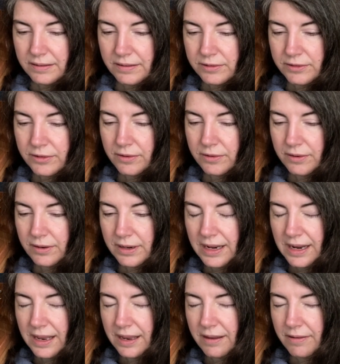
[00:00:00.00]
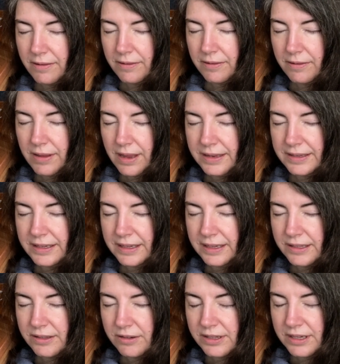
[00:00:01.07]
the uh, ending
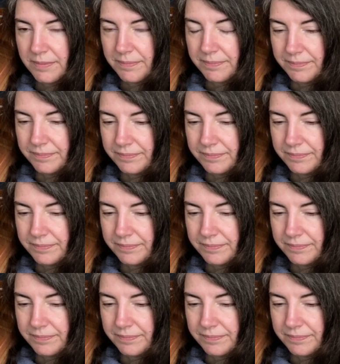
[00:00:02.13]
is the same.